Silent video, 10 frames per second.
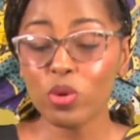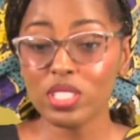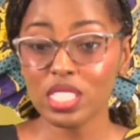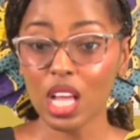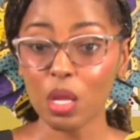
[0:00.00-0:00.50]

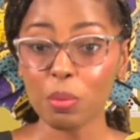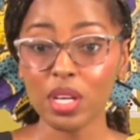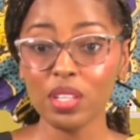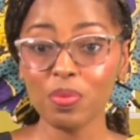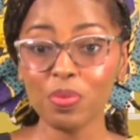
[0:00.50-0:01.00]

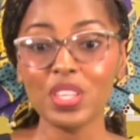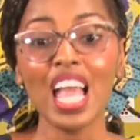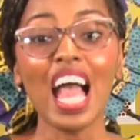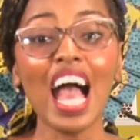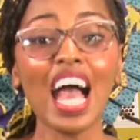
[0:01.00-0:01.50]
Solomon,
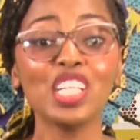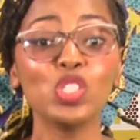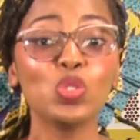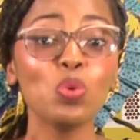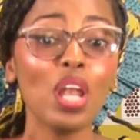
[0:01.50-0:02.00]
and
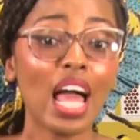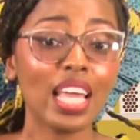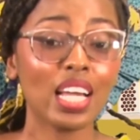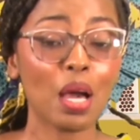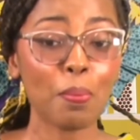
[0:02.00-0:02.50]
Do
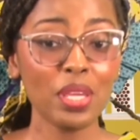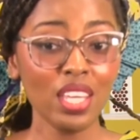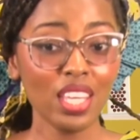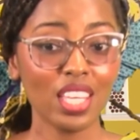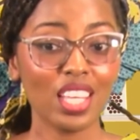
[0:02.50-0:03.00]
Like a
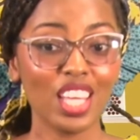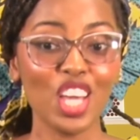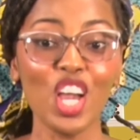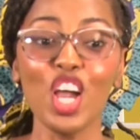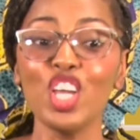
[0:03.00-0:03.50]
Me,
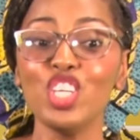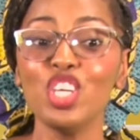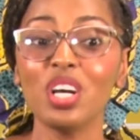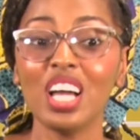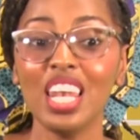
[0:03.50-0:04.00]
You're
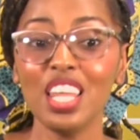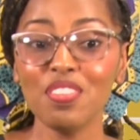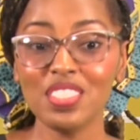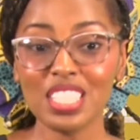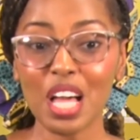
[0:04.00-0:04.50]
Gonna Live
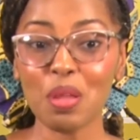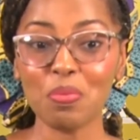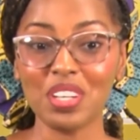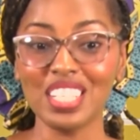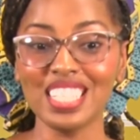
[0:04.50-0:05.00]

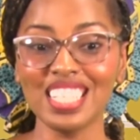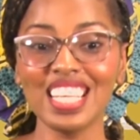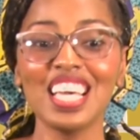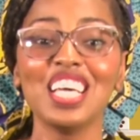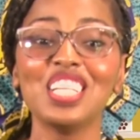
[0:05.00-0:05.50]
Solomon.
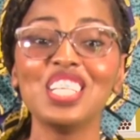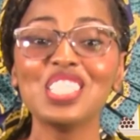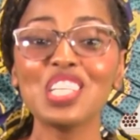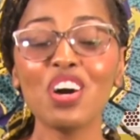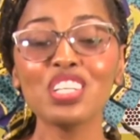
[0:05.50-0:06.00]
The
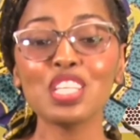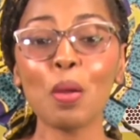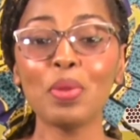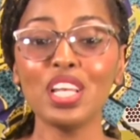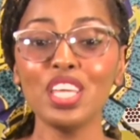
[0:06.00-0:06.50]
songs are
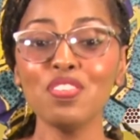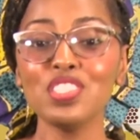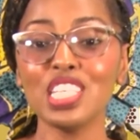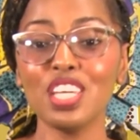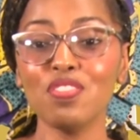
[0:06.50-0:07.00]
believed to
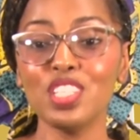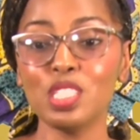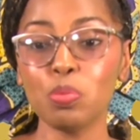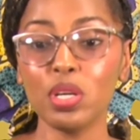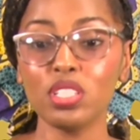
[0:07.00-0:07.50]
give the
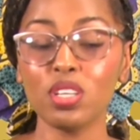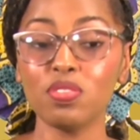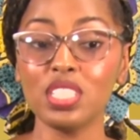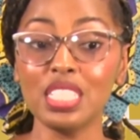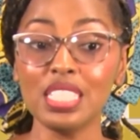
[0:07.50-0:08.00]
spirit of
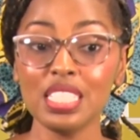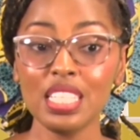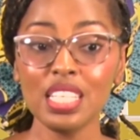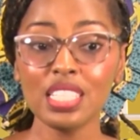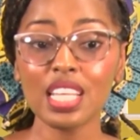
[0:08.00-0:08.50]
the
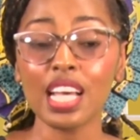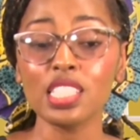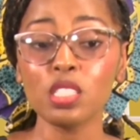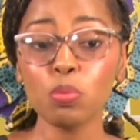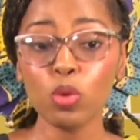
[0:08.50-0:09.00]
deceased a
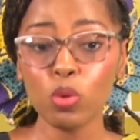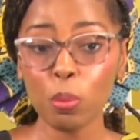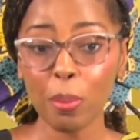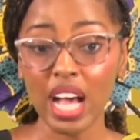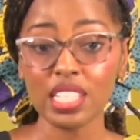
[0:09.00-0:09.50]
smooth
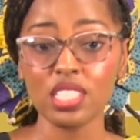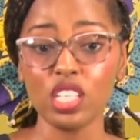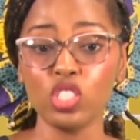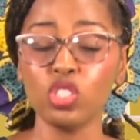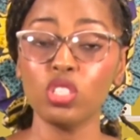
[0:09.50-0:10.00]

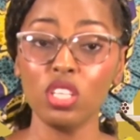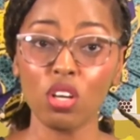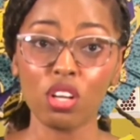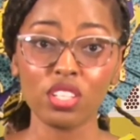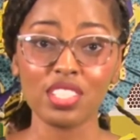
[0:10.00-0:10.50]
passage to the
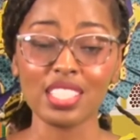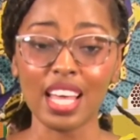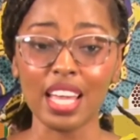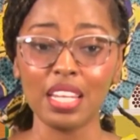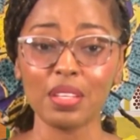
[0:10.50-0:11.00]
other
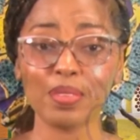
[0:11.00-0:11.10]
side.